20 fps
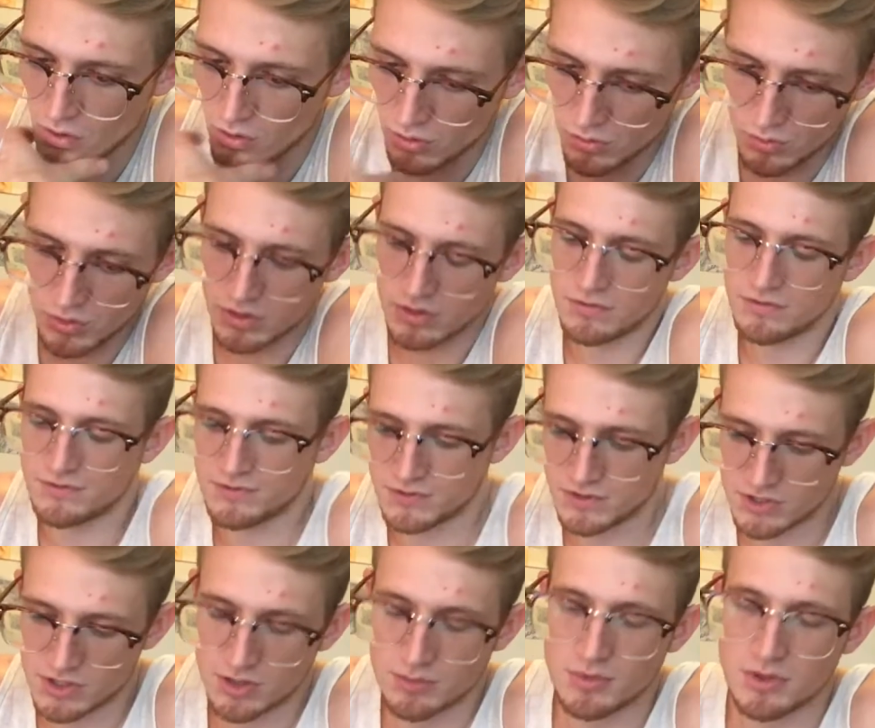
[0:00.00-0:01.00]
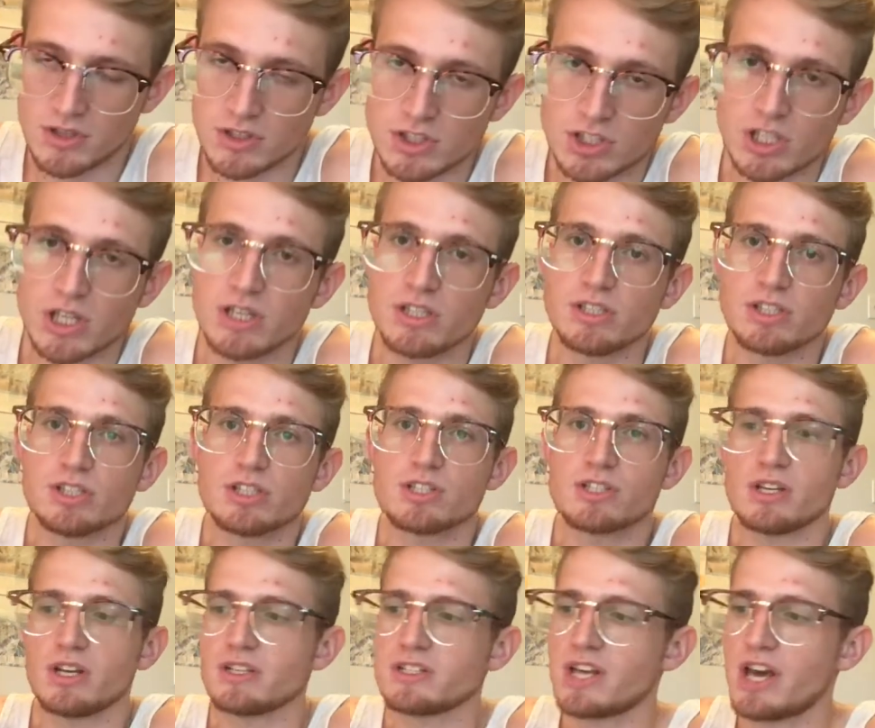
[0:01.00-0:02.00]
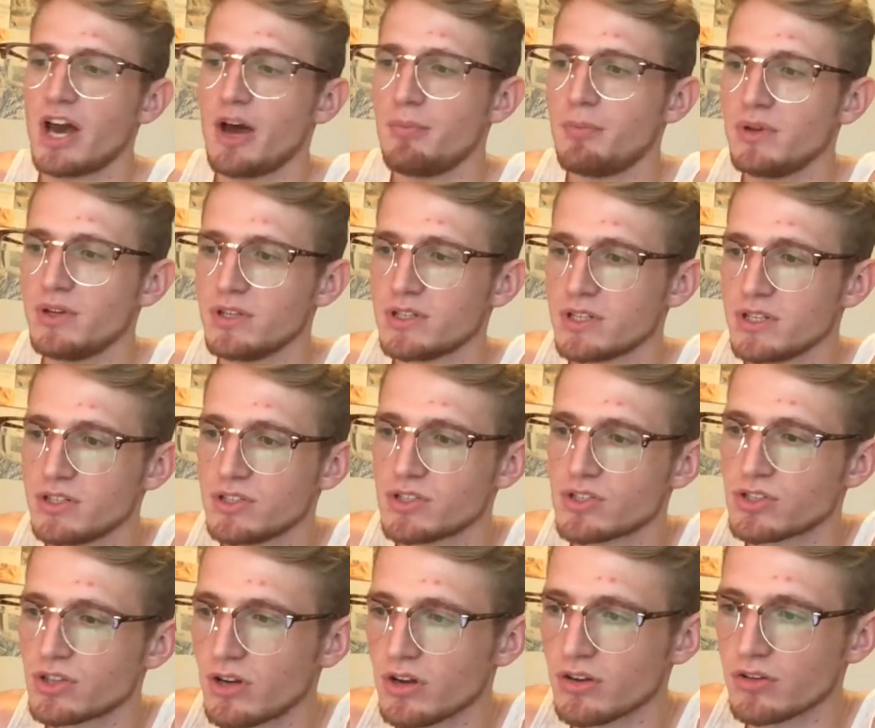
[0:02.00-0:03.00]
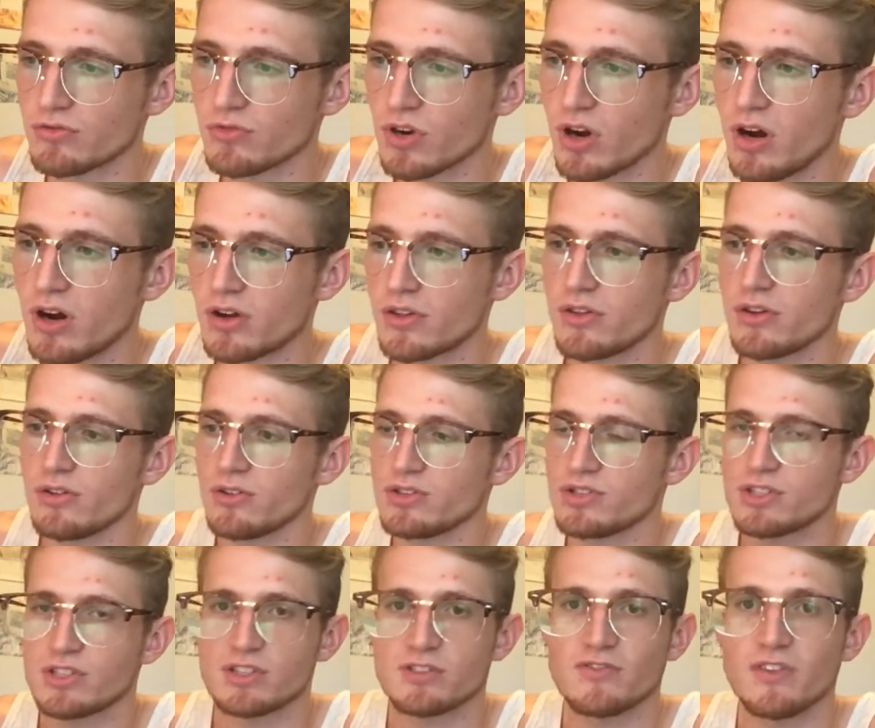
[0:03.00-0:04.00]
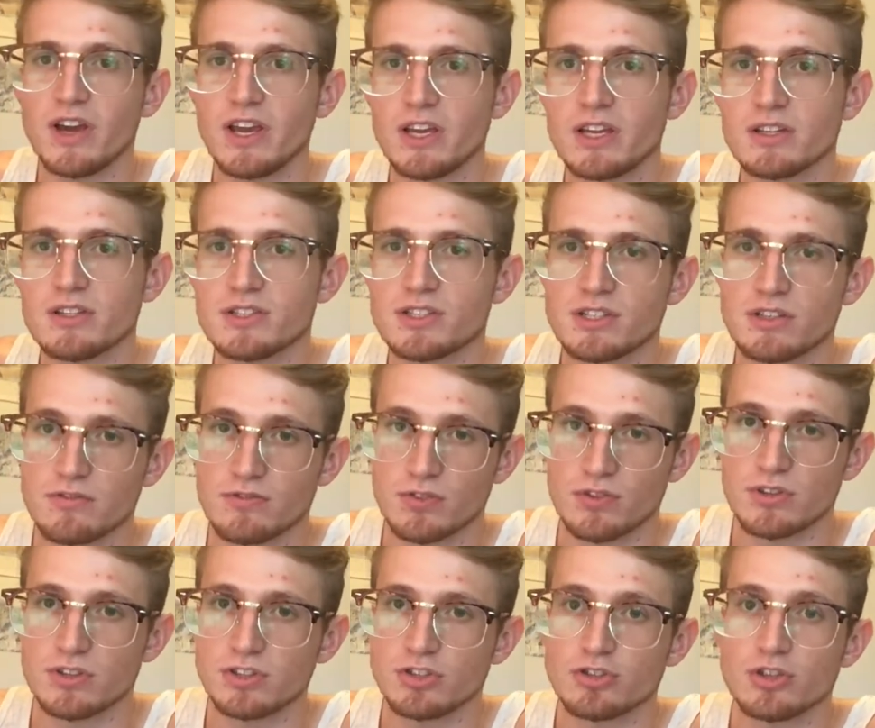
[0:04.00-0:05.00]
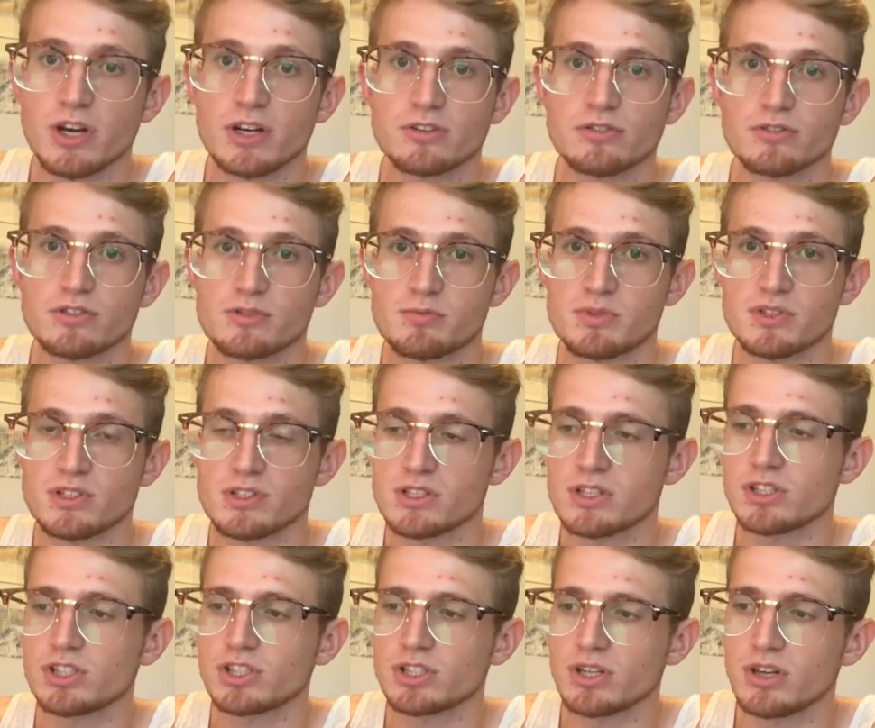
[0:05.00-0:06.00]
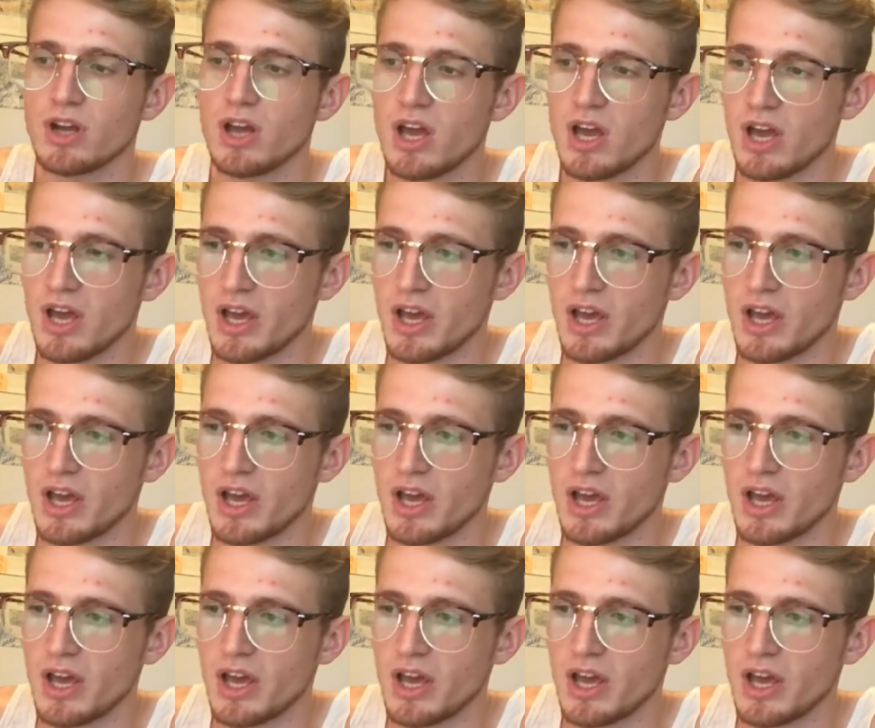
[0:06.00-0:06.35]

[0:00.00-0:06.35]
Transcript: with some of the changes that's happened in Solid Rock, there is this vacancy for the director's position.